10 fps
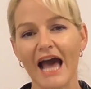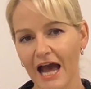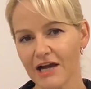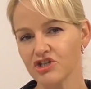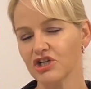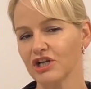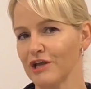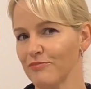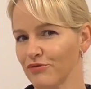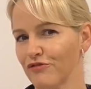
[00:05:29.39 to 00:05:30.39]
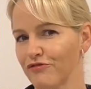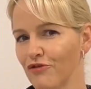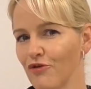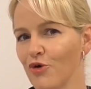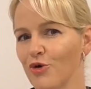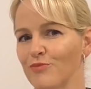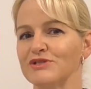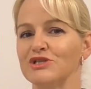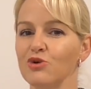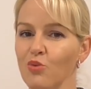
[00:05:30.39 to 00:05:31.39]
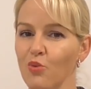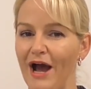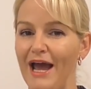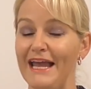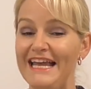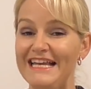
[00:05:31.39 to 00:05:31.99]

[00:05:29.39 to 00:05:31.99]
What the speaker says: actually performs the way